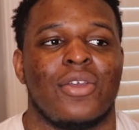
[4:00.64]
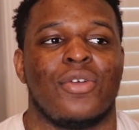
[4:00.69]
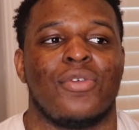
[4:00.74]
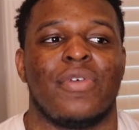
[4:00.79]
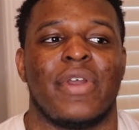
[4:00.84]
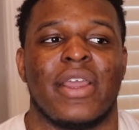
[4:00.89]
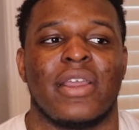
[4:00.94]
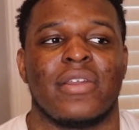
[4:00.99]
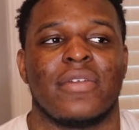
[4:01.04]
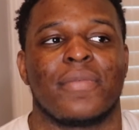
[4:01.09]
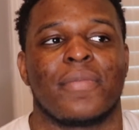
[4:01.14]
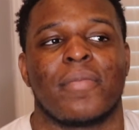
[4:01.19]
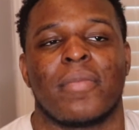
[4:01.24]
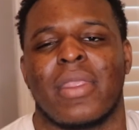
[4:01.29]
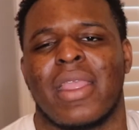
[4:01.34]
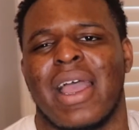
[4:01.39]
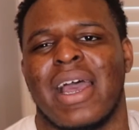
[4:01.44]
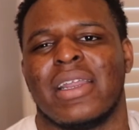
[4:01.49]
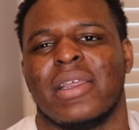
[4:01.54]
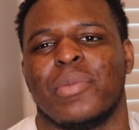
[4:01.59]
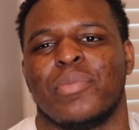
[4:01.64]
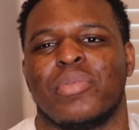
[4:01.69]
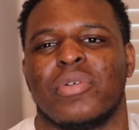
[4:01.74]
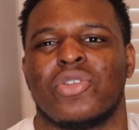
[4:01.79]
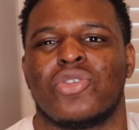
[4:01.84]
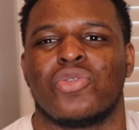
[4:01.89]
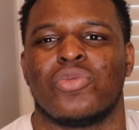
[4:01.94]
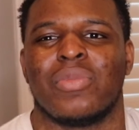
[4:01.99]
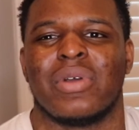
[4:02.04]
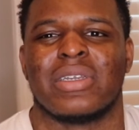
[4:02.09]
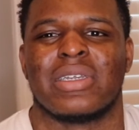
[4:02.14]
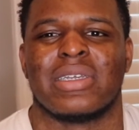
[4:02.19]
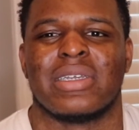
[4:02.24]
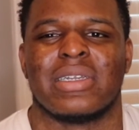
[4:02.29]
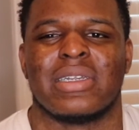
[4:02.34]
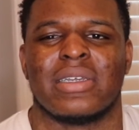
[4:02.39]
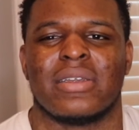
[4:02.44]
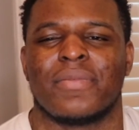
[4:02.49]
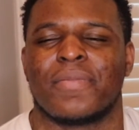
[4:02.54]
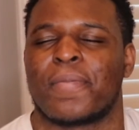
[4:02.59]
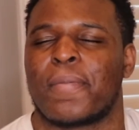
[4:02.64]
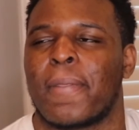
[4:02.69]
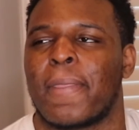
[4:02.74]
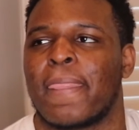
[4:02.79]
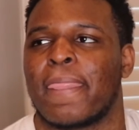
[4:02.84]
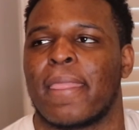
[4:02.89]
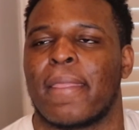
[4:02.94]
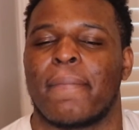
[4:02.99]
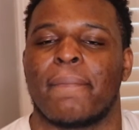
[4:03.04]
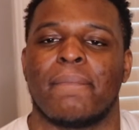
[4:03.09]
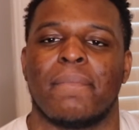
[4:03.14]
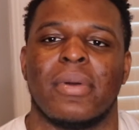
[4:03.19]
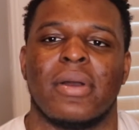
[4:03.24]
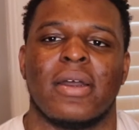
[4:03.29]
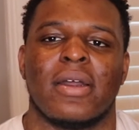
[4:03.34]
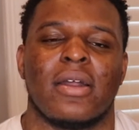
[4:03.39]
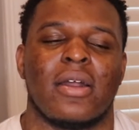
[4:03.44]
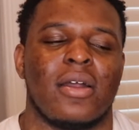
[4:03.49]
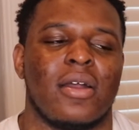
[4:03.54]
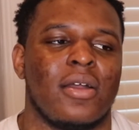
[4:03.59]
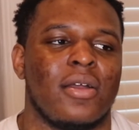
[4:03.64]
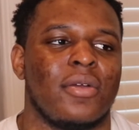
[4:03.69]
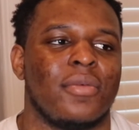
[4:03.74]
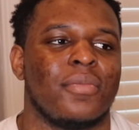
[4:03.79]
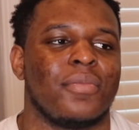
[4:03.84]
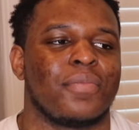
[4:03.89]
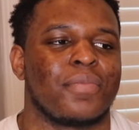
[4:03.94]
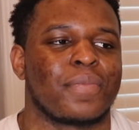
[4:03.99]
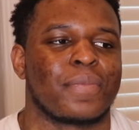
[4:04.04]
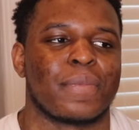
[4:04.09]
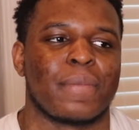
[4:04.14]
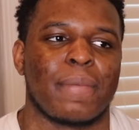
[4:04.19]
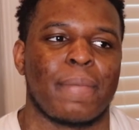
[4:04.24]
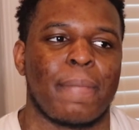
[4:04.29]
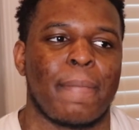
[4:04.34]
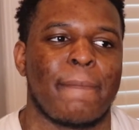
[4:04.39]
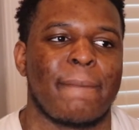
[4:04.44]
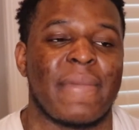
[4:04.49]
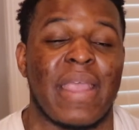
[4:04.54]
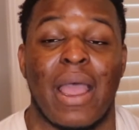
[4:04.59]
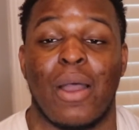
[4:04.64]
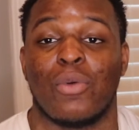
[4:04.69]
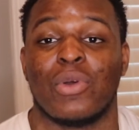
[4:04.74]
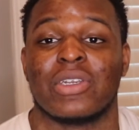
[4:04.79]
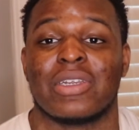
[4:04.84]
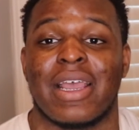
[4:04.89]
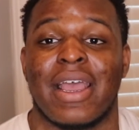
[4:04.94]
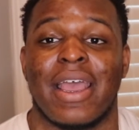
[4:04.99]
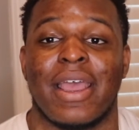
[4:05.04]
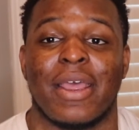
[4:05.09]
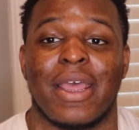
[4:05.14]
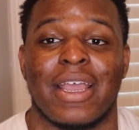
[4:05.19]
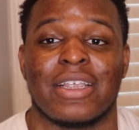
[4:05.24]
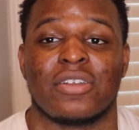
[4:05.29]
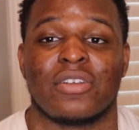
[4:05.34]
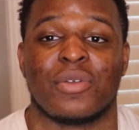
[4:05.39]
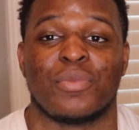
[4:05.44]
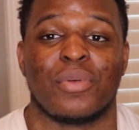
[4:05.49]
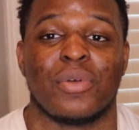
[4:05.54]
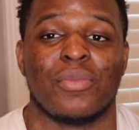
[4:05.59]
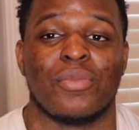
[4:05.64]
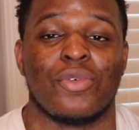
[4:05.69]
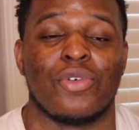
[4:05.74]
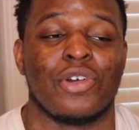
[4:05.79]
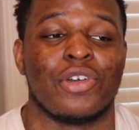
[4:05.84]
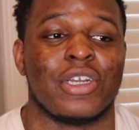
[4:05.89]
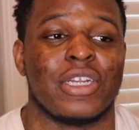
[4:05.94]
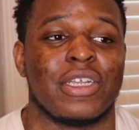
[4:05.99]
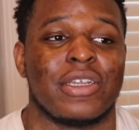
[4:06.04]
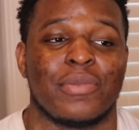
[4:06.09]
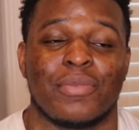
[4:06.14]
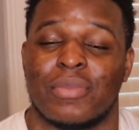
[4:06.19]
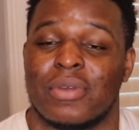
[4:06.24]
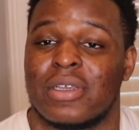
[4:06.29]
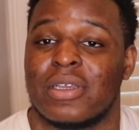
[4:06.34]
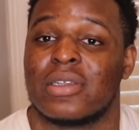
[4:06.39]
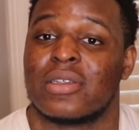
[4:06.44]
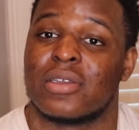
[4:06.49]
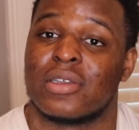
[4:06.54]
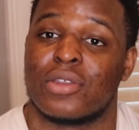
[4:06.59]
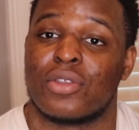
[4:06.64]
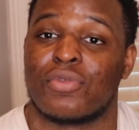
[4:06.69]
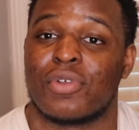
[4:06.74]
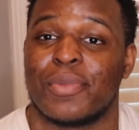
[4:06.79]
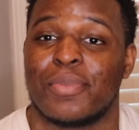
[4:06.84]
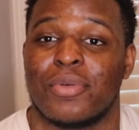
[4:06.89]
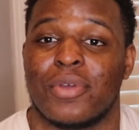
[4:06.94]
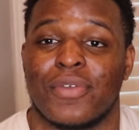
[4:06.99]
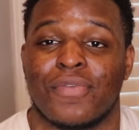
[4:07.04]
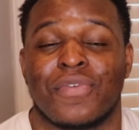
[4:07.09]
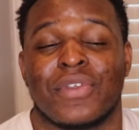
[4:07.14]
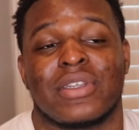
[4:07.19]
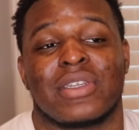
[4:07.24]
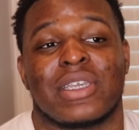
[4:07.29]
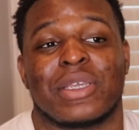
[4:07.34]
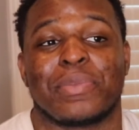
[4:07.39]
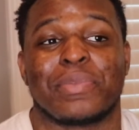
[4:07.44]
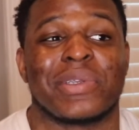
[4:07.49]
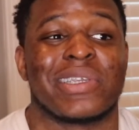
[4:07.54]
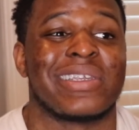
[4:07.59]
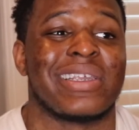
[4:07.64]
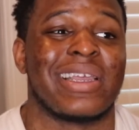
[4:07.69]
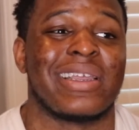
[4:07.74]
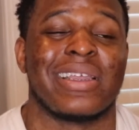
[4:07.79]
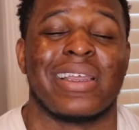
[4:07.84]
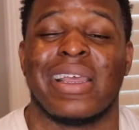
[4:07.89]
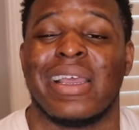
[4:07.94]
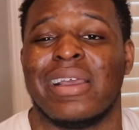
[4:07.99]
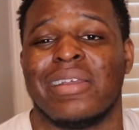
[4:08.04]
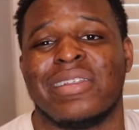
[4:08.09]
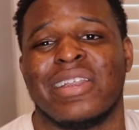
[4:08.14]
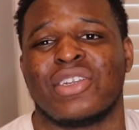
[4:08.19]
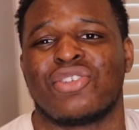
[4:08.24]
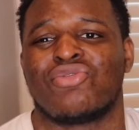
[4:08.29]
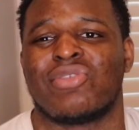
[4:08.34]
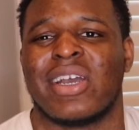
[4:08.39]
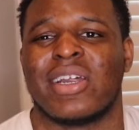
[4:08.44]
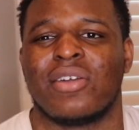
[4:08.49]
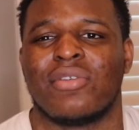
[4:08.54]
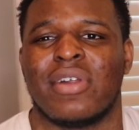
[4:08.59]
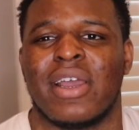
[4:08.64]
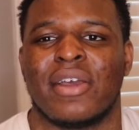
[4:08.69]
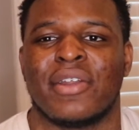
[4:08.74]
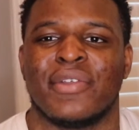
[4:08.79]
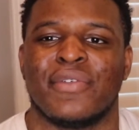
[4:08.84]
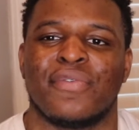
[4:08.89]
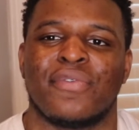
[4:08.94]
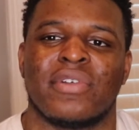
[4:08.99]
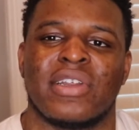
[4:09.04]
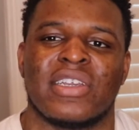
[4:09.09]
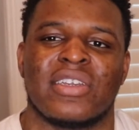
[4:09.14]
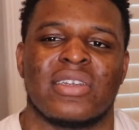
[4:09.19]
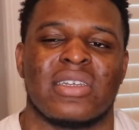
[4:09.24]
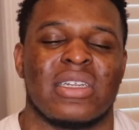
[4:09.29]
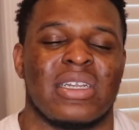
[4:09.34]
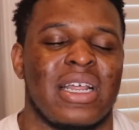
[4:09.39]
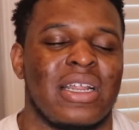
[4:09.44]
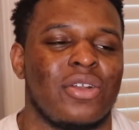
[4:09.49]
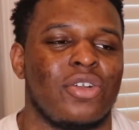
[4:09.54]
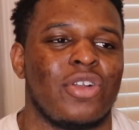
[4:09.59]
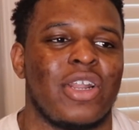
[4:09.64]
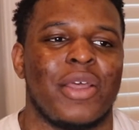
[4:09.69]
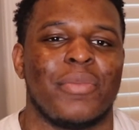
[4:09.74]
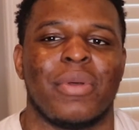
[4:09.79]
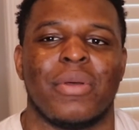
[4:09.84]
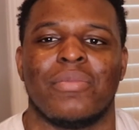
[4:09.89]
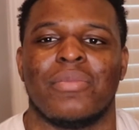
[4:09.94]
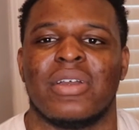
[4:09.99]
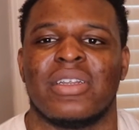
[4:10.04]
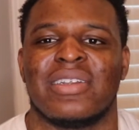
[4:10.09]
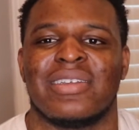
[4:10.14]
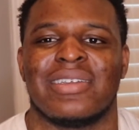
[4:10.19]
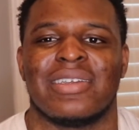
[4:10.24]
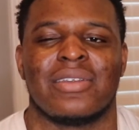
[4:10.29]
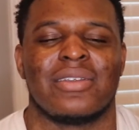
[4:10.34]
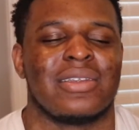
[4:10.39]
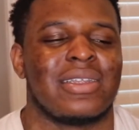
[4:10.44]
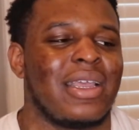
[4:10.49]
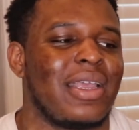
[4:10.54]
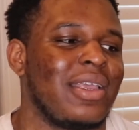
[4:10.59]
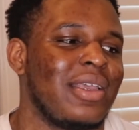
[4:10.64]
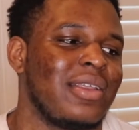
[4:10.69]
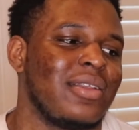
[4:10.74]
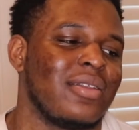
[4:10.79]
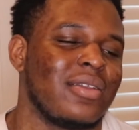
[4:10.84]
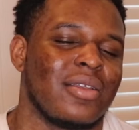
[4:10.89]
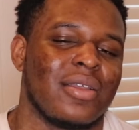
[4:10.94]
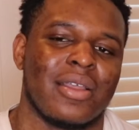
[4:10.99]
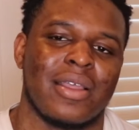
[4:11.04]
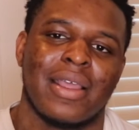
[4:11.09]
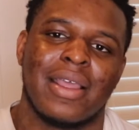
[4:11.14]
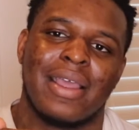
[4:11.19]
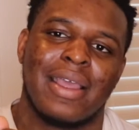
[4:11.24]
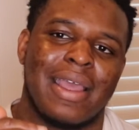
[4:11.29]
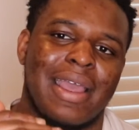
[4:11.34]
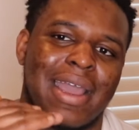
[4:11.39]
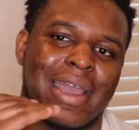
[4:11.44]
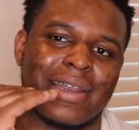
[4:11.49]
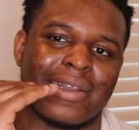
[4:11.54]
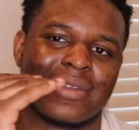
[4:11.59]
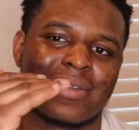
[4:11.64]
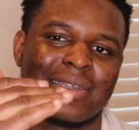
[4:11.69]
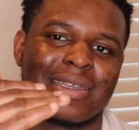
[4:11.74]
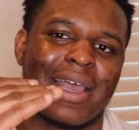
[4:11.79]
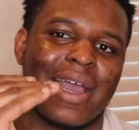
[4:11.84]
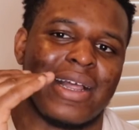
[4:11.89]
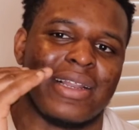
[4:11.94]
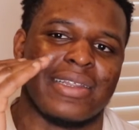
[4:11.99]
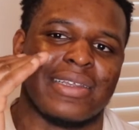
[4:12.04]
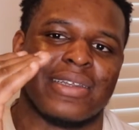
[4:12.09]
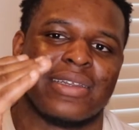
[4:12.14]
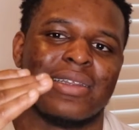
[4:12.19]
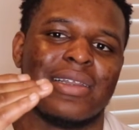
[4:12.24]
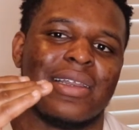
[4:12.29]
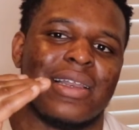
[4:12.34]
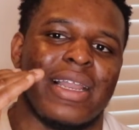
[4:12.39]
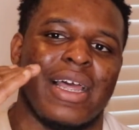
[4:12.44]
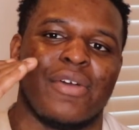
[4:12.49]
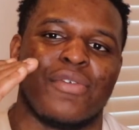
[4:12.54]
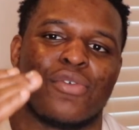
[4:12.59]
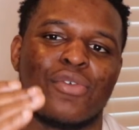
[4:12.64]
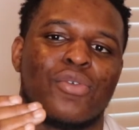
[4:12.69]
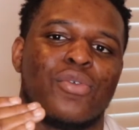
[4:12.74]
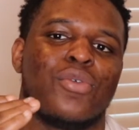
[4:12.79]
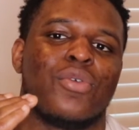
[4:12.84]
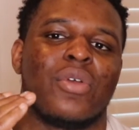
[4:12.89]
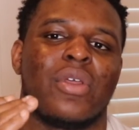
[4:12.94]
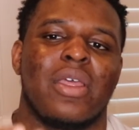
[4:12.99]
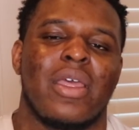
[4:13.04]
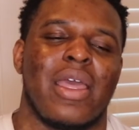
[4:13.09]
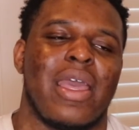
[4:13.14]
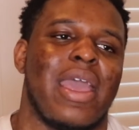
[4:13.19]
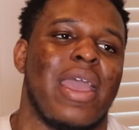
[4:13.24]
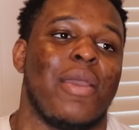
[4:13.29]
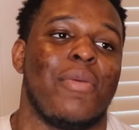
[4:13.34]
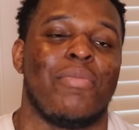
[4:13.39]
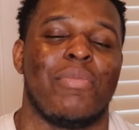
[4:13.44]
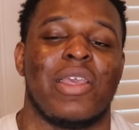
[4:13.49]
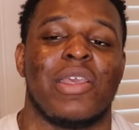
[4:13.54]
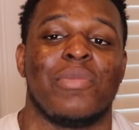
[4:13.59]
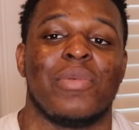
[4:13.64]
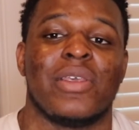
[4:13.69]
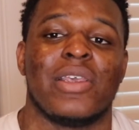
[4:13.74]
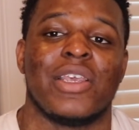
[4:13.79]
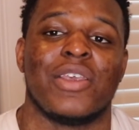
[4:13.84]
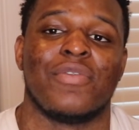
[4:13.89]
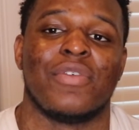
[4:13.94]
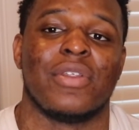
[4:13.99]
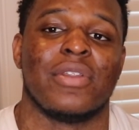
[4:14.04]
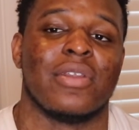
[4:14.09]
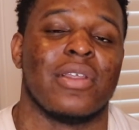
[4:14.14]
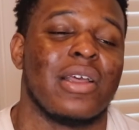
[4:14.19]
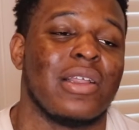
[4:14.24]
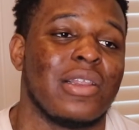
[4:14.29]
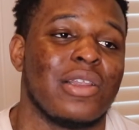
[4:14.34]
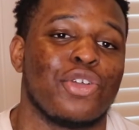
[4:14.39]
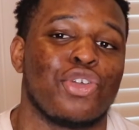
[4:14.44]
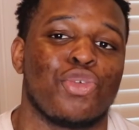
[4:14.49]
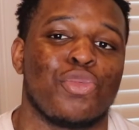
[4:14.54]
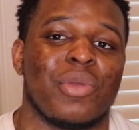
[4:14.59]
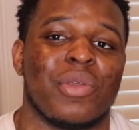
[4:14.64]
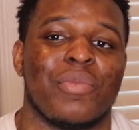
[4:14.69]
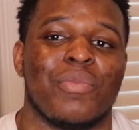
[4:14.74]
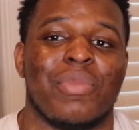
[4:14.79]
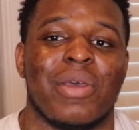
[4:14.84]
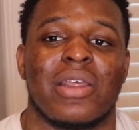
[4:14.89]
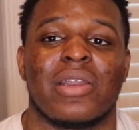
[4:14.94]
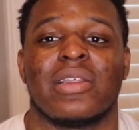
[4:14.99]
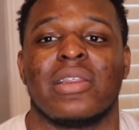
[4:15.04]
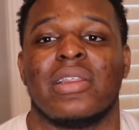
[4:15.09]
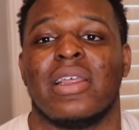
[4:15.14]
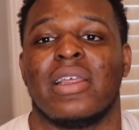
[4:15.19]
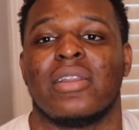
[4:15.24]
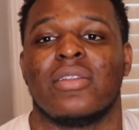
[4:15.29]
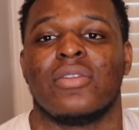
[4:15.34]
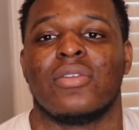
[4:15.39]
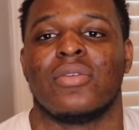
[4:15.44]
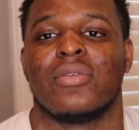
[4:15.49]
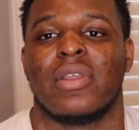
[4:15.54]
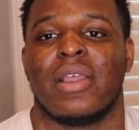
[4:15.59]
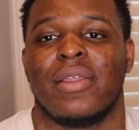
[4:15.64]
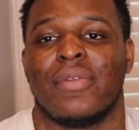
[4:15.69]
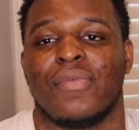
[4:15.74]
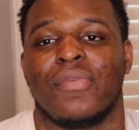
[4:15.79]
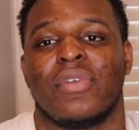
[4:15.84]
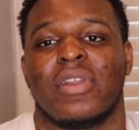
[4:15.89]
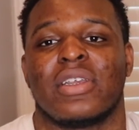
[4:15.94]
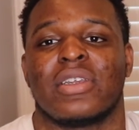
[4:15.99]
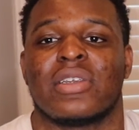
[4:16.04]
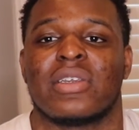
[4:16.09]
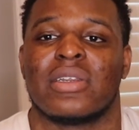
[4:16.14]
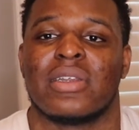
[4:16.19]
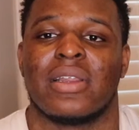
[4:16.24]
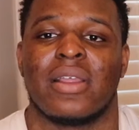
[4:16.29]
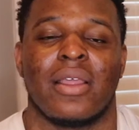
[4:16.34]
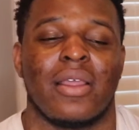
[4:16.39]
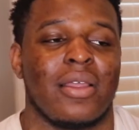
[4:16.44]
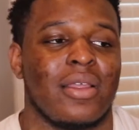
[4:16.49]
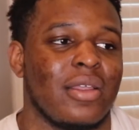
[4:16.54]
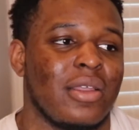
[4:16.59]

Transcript: right? I didn't put too much in it, but I wish I had actually put more in it, because of 3.15%, that's right around inflation. I know that my money is staying at a solid level and maybe even a little bit better than inflation